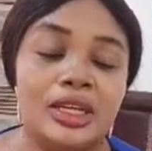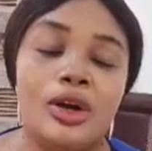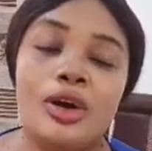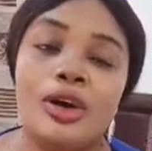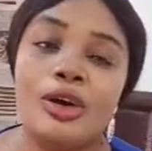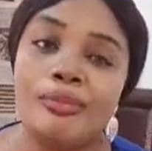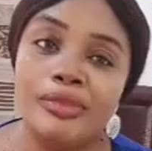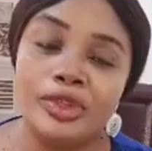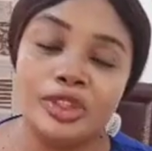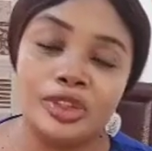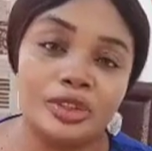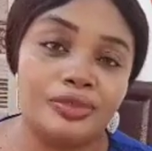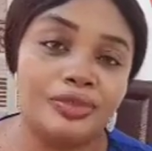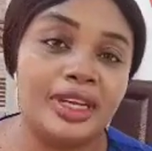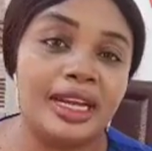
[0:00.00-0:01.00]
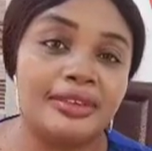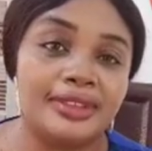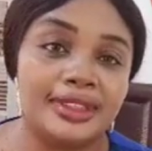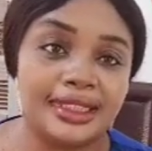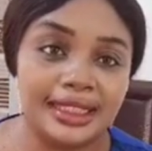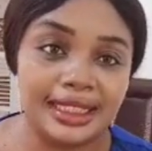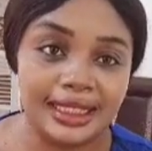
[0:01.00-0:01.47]
Or most of you have
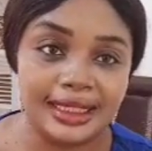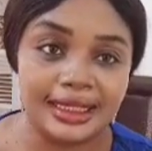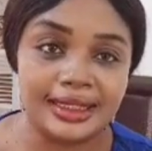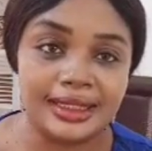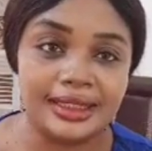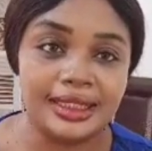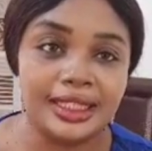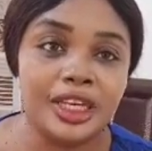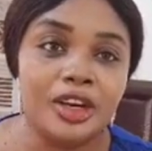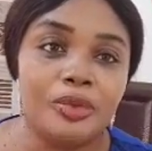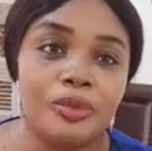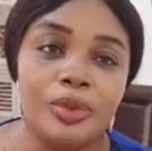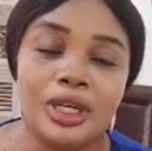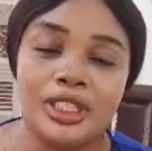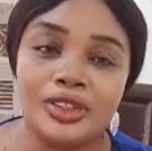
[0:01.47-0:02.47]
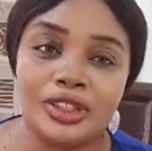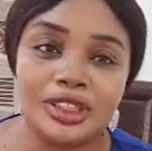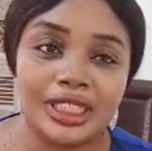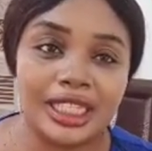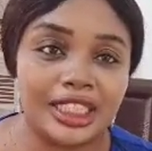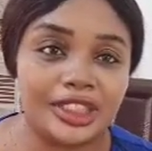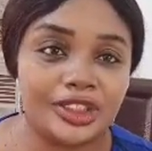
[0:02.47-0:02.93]
seen it, but you don't
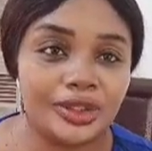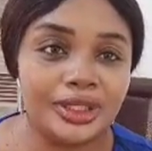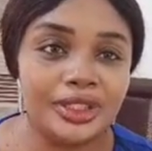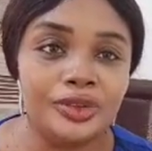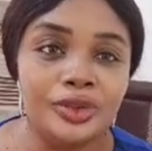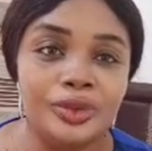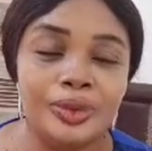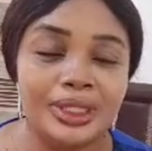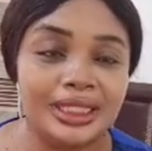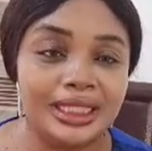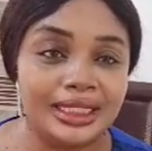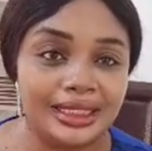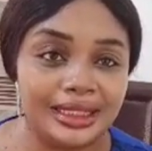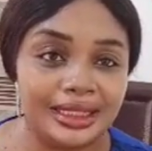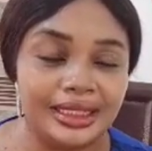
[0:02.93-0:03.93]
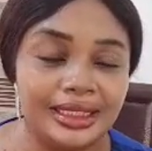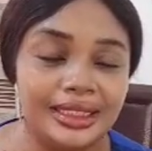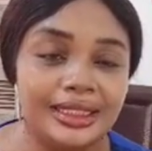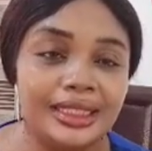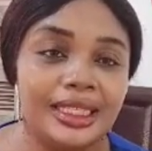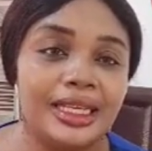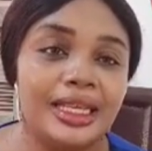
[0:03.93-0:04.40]
actually know what it
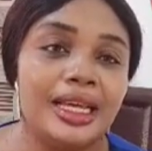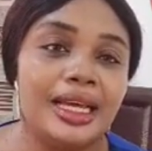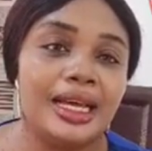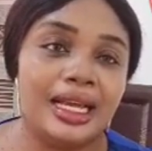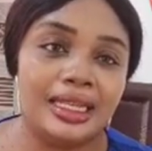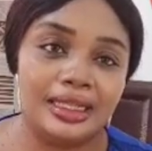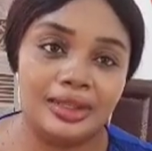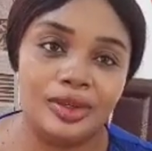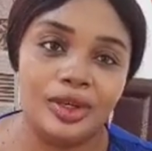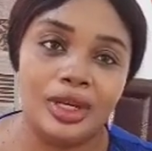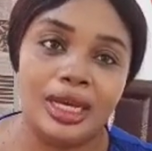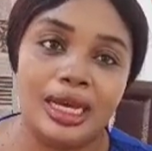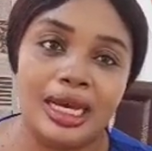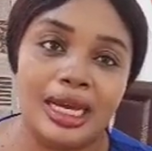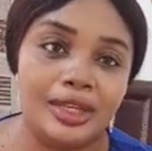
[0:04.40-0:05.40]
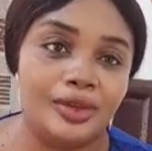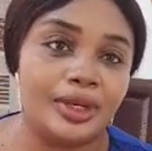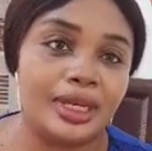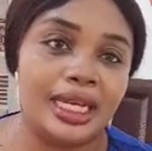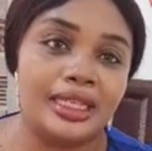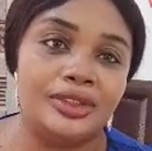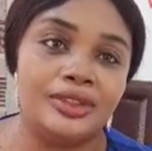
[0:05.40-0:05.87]
is and how you
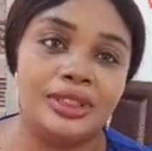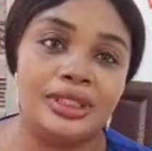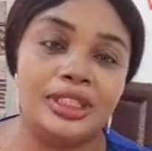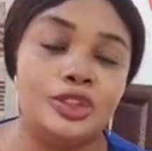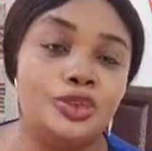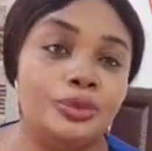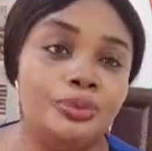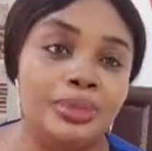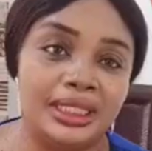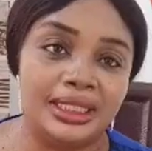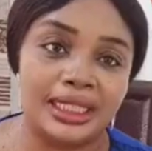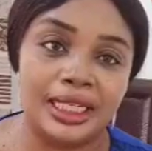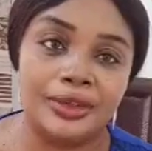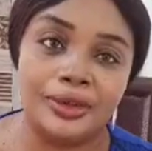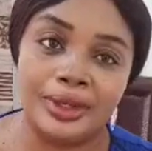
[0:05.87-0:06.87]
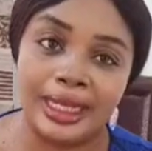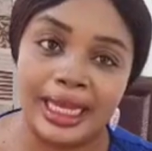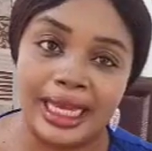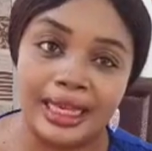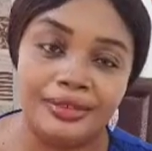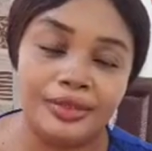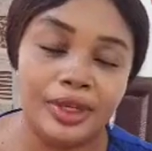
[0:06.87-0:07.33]
can use it to better your
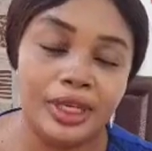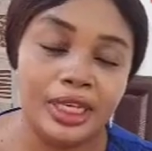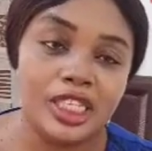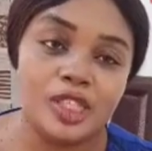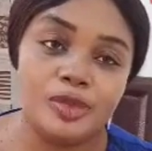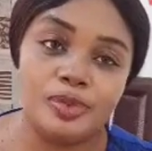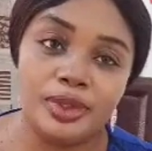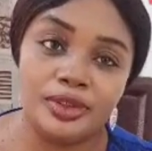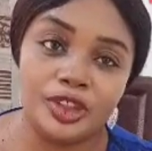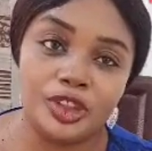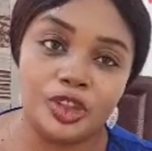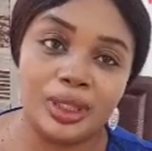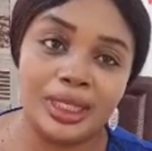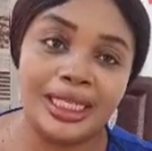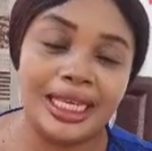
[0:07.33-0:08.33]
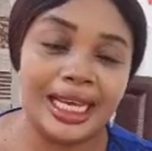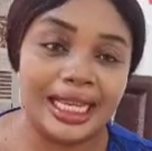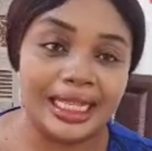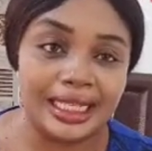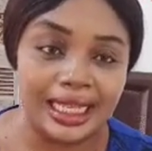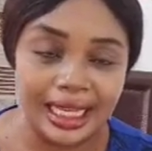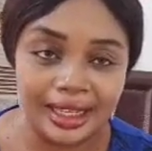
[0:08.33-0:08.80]
life spiritually
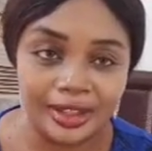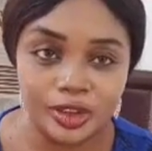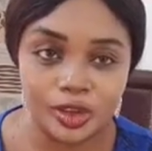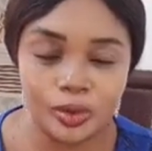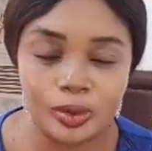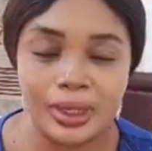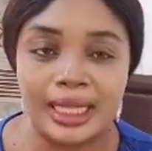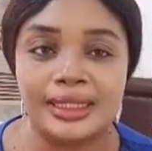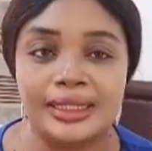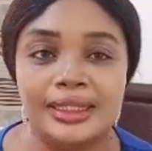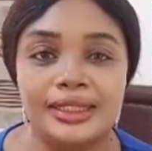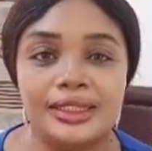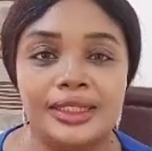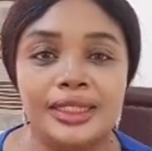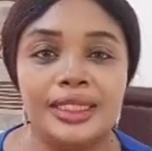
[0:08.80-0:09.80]
and health-wise.